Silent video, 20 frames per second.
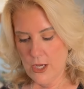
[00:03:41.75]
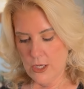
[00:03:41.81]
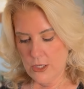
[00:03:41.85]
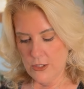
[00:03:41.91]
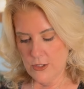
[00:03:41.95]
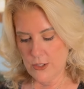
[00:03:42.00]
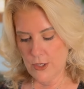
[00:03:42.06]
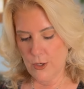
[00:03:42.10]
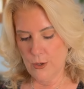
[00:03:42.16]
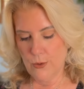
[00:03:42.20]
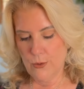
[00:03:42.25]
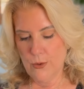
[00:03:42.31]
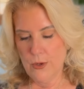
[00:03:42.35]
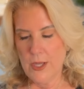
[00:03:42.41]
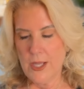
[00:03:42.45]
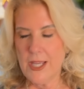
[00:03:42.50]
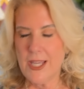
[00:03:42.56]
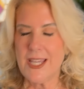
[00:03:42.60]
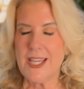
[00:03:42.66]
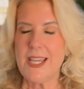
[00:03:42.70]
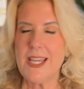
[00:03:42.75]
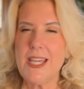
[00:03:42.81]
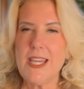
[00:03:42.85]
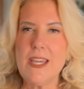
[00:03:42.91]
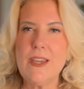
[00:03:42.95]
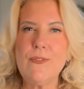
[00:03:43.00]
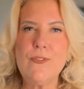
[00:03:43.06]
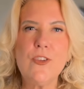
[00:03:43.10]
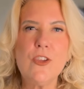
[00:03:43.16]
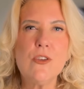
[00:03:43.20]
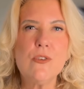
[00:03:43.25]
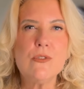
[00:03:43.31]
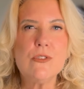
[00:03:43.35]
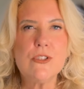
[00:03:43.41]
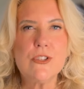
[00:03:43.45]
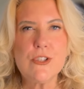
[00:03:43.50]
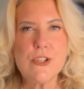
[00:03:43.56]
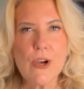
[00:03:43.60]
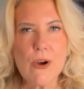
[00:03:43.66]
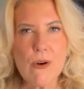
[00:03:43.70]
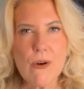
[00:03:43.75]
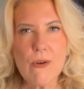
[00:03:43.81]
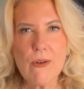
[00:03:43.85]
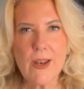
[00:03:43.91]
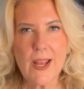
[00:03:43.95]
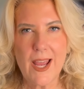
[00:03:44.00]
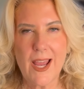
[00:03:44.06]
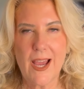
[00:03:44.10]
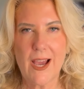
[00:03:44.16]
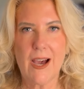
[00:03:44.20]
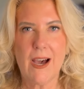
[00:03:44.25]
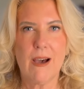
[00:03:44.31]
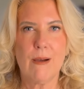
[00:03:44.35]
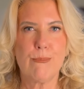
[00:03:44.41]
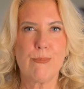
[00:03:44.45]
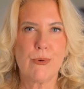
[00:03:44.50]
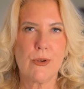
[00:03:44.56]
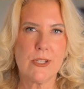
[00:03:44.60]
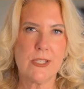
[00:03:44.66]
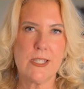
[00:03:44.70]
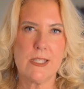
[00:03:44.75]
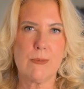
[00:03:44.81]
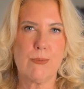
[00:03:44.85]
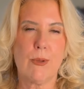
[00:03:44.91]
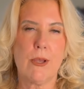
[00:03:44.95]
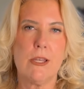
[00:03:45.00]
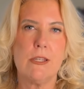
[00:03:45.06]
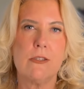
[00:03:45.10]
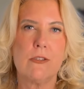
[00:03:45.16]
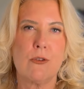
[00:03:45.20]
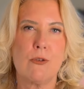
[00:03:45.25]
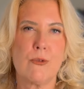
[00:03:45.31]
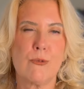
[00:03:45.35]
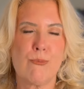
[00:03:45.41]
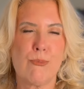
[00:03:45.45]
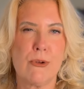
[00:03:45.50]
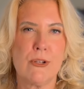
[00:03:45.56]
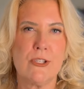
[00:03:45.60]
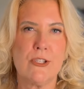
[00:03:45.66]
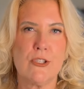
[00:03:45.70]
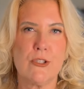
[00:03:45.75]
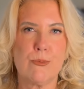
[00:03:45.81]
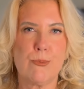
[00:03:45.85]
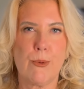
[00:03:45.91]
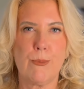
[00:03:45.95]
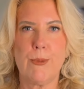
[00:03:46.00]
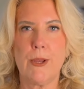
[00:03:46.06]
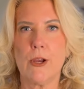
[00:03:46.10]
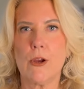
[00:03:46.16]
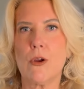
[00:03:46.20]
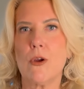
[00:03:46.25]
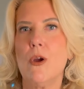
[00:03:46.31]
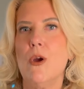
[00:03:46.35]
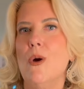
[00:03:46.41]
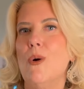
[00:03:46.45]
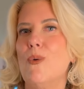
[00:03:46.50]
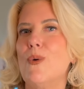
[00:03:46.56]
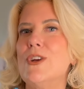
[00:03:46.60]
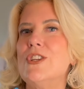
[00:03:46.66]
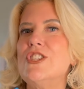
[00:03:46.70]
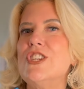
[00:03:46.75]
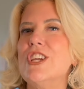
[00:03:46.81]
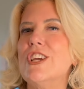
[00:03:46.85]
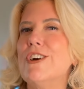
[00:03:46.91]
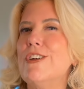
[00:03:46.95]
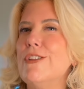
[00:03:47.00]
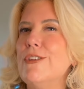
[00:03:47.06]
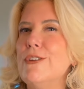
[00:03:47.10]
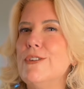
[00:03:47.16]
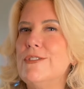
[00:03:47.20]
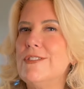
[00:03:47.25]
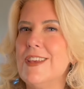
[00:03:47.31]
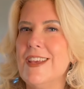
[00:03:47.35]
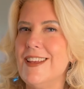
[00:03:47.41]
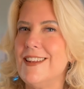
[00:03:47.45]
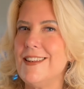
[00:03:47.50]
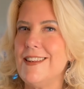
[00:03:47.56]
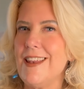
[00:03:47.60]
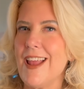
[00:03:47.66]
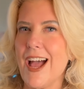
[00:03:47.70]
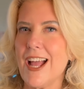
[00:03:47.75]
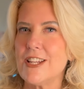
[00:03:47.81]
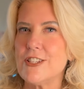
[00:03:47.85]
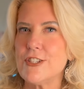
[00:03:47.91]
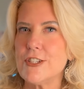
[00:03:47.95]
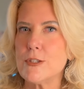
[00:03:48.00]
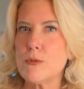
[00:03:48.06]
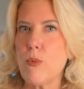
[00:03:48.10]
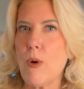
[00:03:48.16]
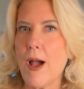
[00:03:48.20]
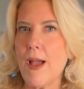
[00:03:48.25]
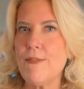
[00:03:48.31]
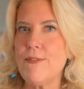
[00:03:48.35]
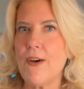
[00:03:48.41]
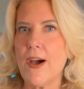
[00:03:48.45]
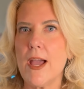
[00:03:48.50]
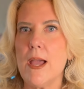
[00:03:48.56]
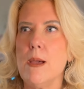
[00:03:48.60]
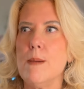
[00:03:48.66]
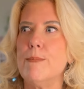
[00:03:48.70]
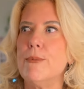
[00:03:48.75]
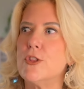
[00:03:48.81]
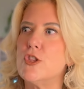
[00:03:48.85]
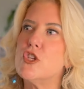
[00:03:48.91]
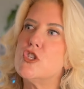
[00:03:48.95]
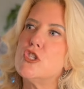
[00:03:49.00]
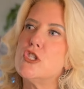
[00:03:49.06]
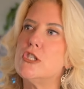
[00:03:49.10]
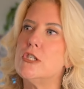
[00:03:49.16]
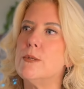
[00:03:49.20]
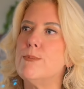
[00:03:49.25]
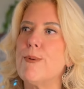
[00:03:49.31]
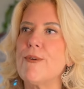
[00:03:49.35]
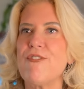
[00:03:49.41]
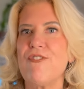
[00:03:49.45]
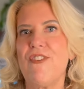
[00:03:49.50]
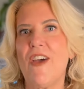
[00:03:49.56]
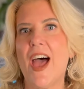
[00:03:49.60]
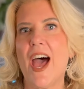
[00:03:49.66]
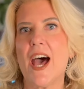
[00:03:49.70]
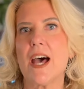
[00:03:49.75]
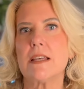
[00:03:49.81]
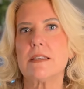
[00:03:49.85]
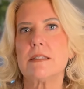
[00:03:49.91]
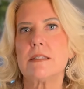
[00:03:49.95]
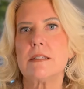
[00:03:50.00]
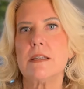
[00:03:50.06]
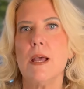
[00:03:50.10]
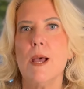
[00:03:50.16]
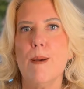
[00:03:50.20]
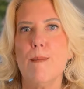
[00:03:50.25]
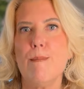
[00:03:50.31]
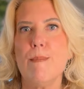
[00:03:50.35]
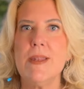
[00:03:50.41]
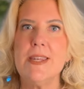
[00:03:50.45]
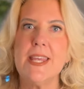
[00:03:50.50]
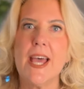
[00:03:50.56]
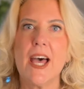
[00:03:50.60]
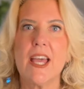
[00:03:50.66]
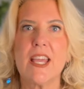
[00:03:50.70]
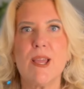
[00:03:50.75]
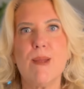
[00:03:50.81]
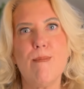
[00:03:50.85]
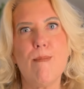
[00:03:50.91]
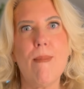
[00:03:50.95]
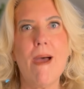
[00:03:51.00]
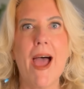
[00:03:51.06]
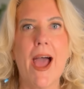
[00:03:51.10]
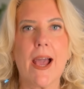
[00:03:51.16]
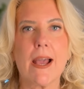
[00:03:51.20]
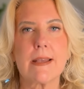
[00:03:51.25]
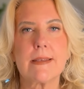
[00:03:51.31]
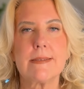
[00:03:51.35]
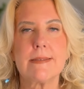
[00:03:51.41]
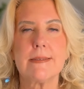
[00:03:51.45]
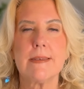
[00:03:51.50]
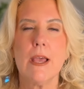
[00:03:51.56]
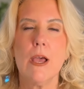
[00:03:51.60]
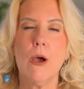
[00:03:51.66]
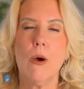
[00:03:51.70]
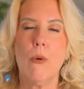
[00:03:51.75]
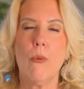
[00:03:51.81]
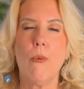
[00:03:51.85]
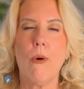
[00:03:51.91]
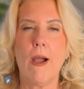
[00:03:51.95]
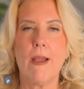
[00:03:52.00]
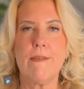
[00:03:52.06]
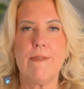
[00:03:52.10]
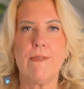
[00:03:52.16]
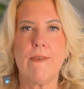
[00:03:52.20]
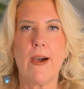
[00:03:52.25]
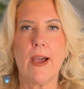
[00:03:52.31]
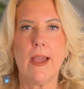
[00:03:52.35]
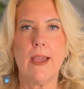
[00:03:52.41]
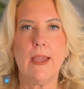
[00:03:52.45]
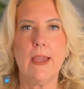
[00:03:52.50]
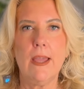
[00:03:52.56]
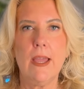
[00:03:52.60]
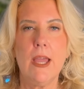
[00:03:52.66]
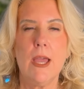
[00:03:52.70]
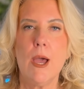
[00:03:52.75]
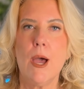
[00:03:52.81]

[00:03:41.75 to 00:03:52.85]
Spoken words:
So if you don't have Princess Plus or Princess Premier, which includes not just Wi-Fi, but the super fast Medallion Max Wi-Fi,